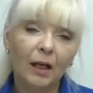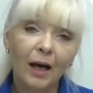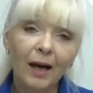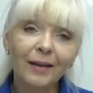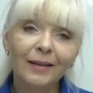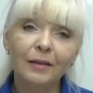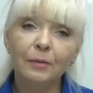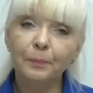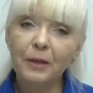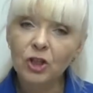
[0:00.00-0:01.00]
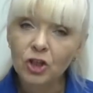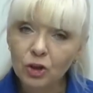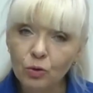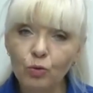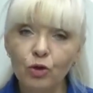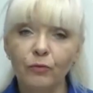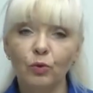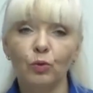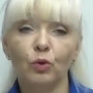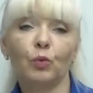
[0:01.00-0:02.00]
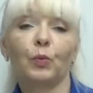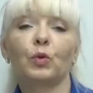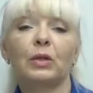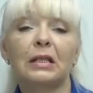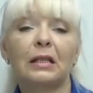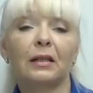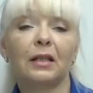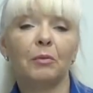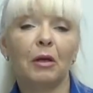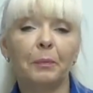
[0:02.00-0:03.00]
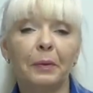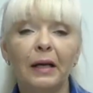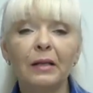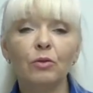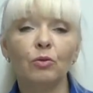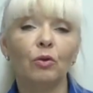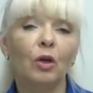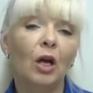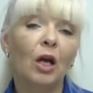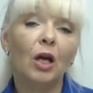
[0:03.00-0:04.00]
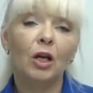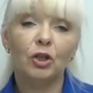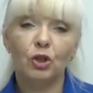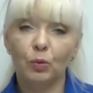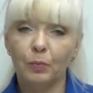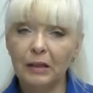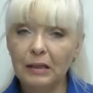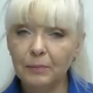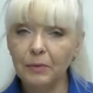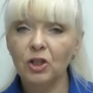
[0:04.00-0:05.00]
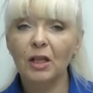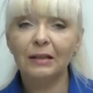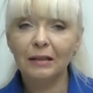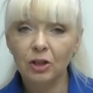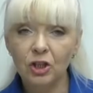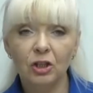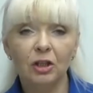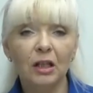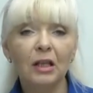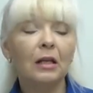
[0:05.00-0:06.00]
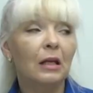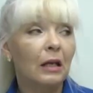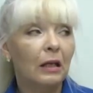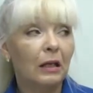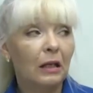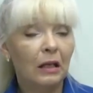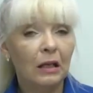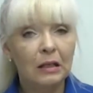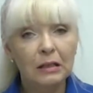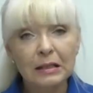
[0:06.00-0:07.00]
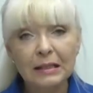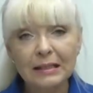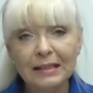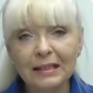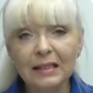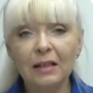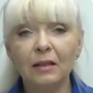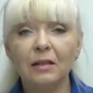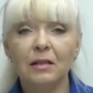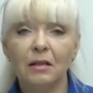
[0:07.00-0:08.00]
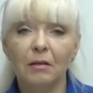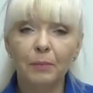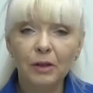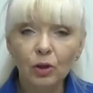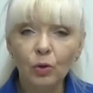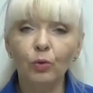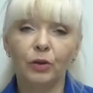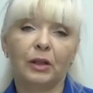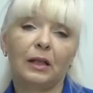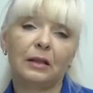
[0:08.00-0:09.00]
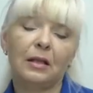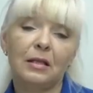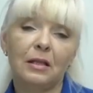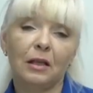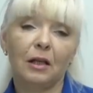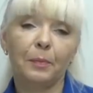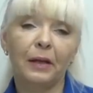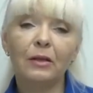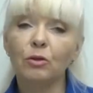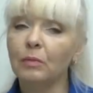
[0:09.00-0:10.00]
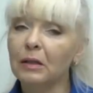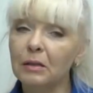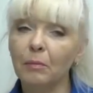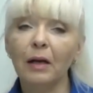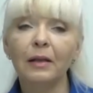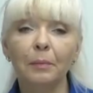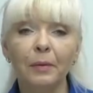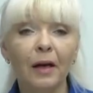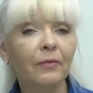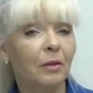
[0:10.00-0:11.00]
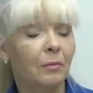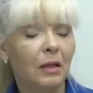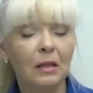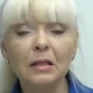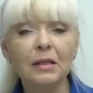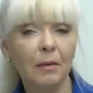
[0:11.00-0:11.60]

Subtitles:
I will demonstrate how you can join a corset and a skirt so that there is not any visible seam, and how to join a lace-folded skirt to a dress